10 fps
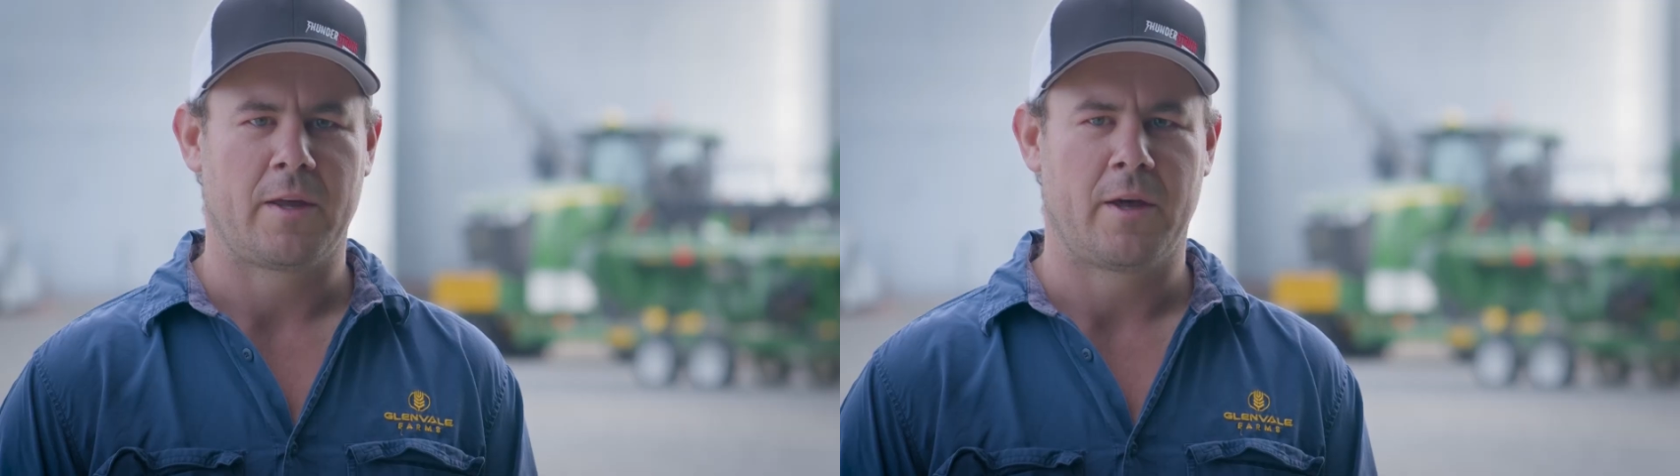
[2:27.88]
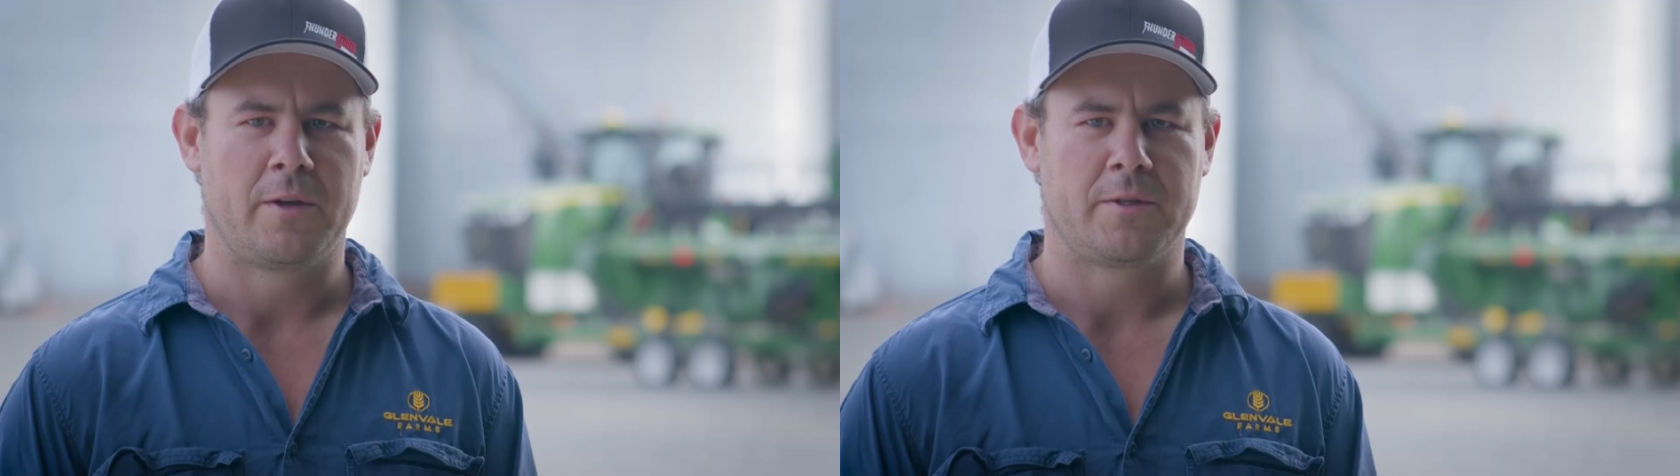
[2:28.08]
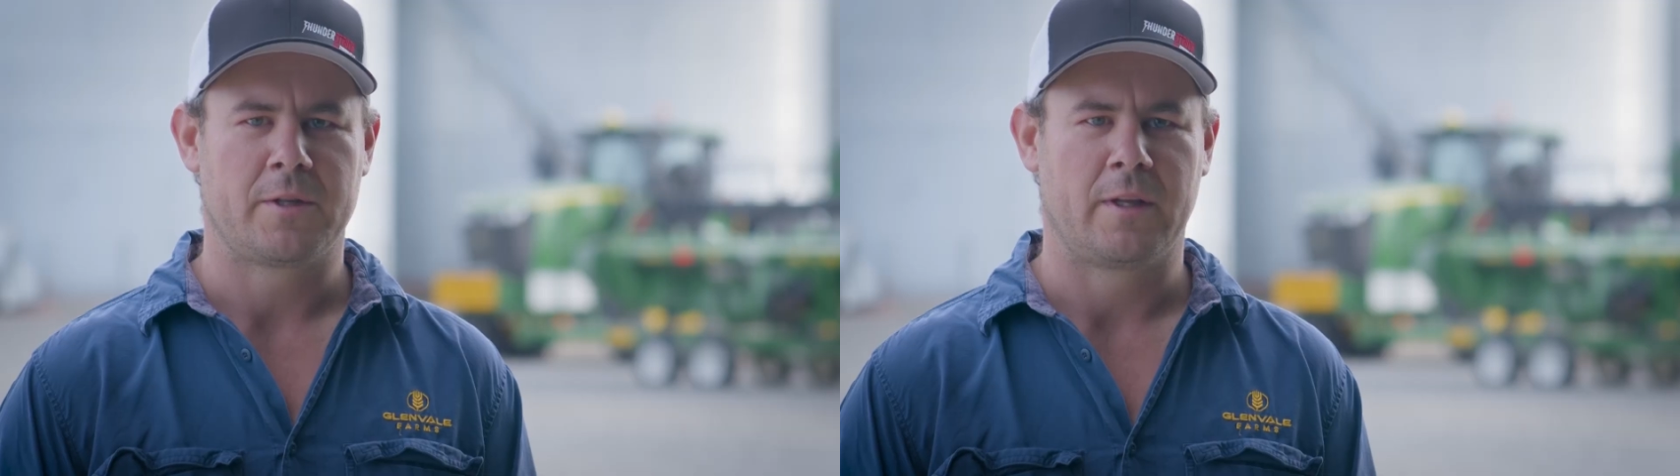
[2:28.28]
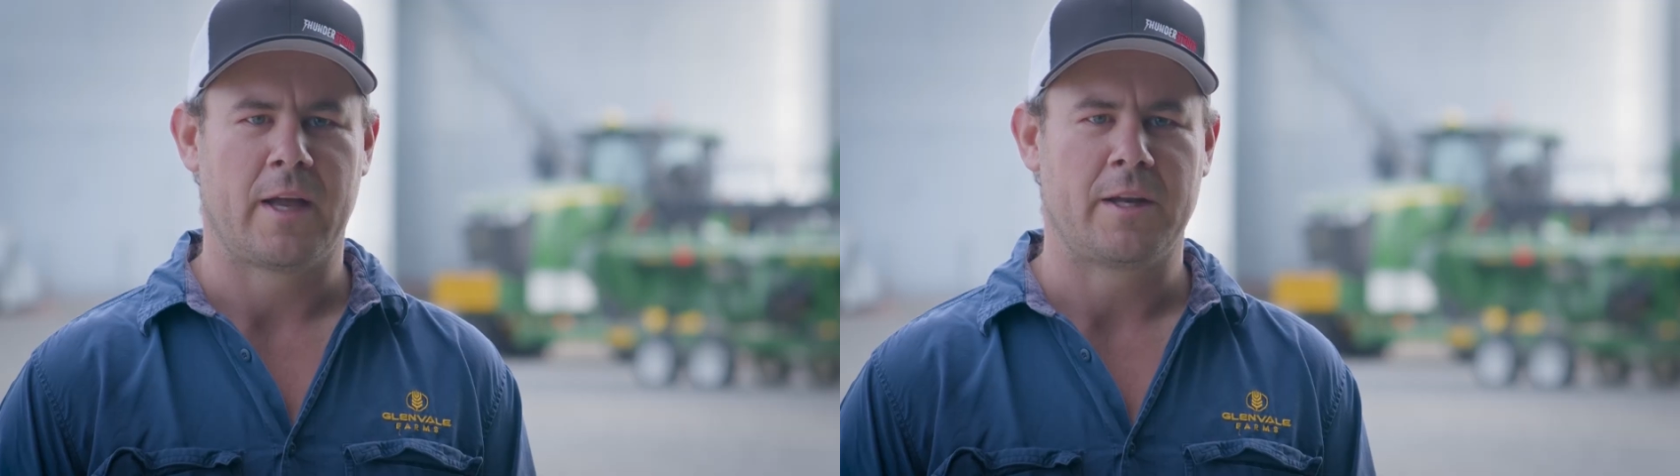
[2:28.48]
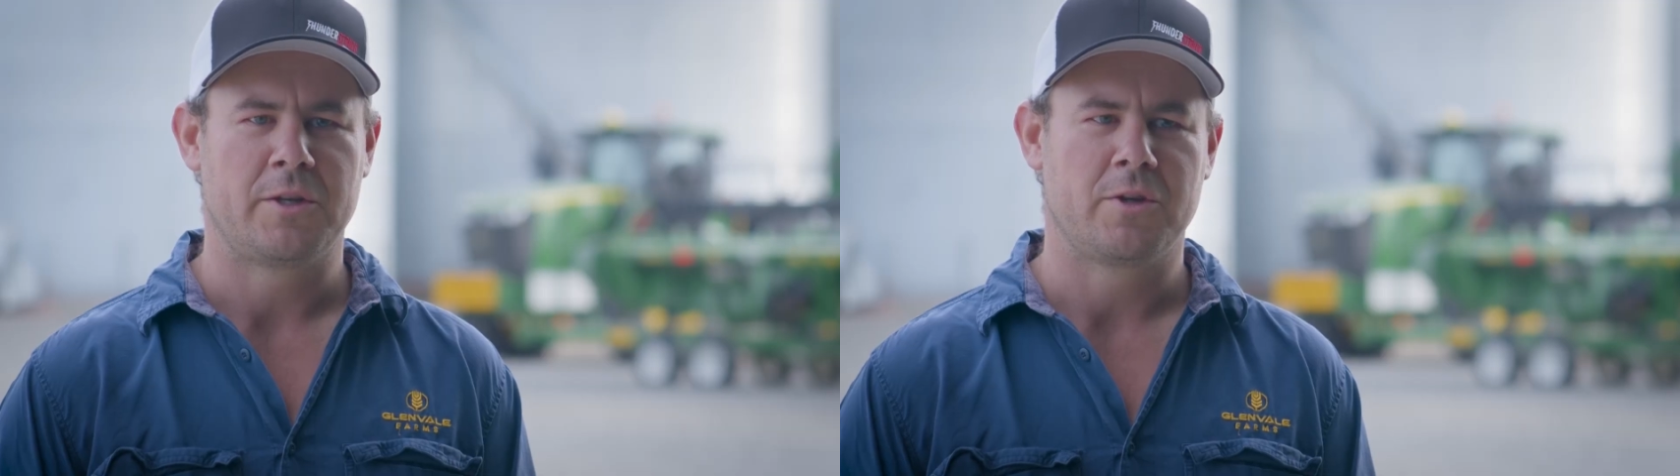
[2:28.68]
of those
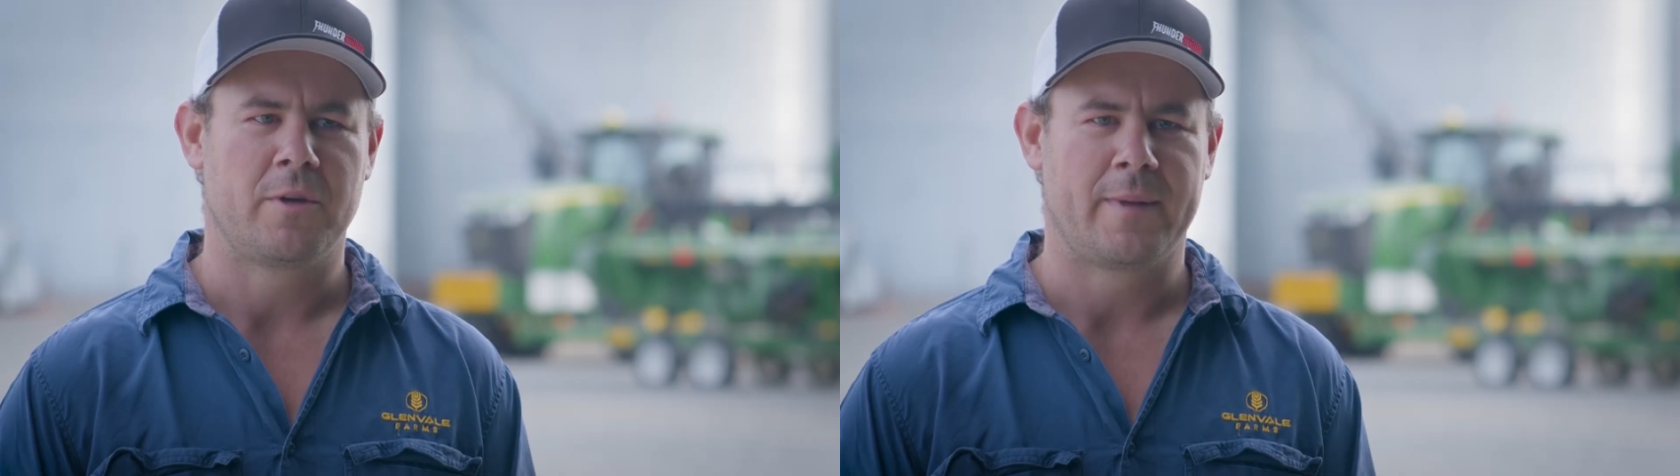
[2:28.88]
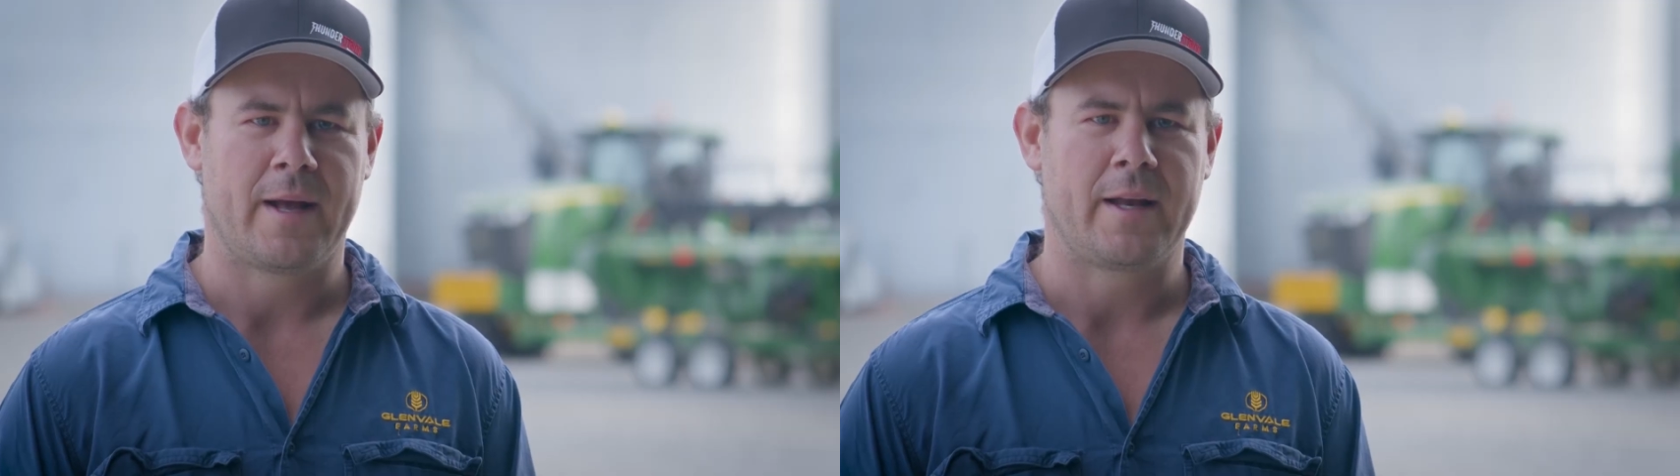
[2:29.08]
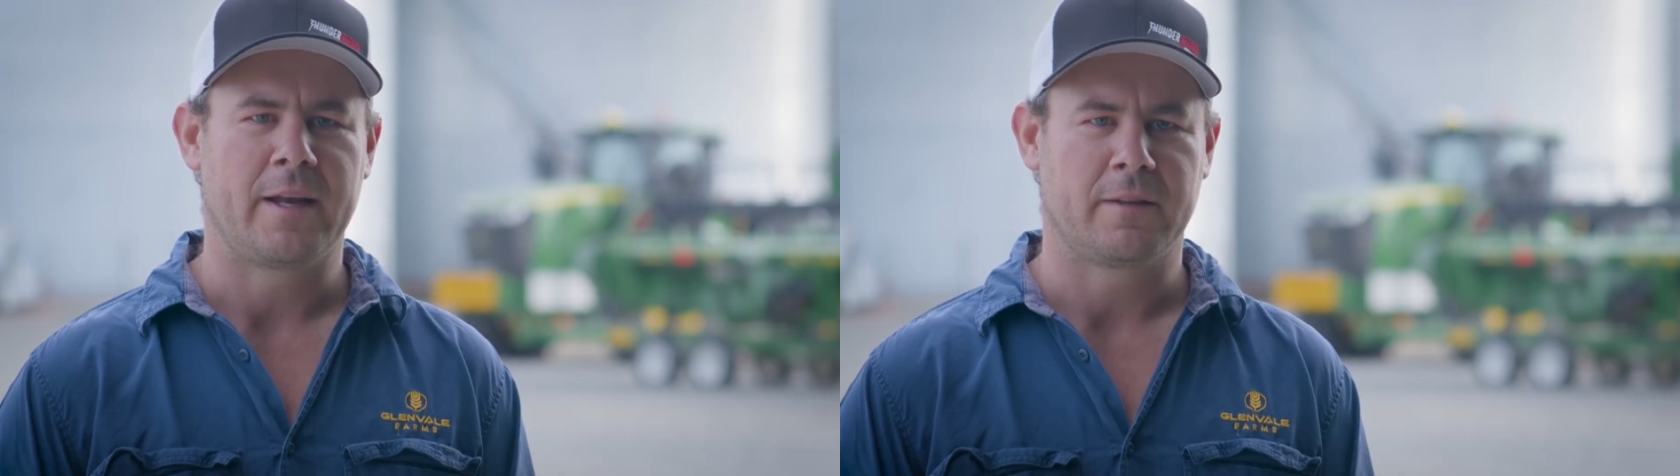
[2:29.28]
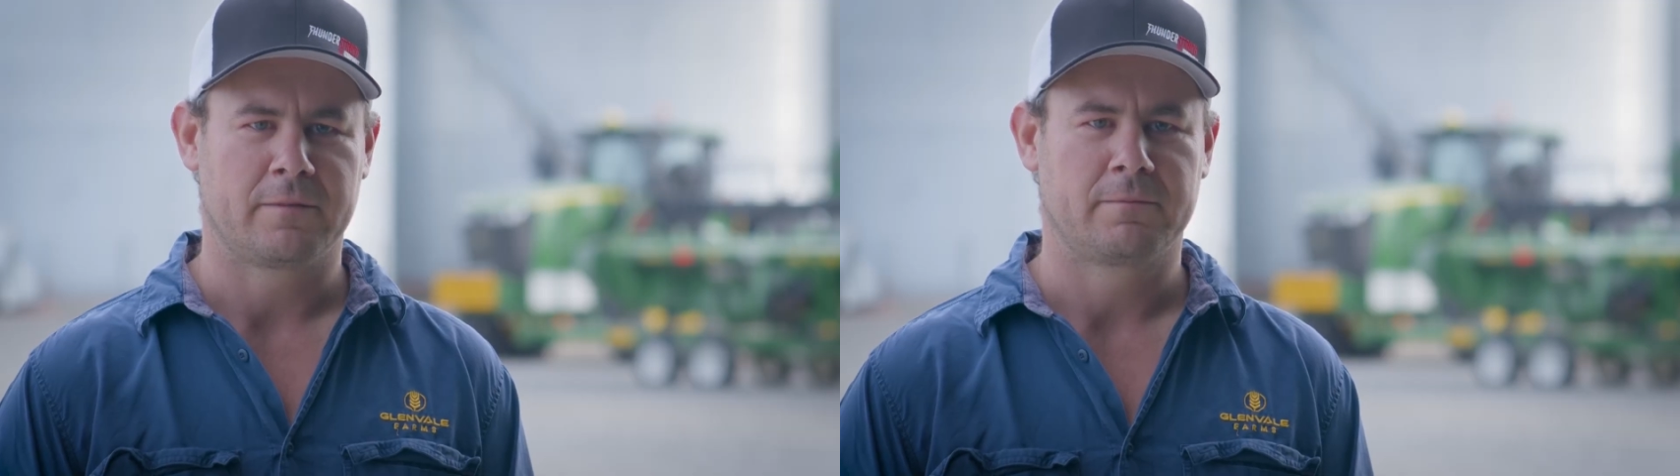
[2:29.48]
later germinating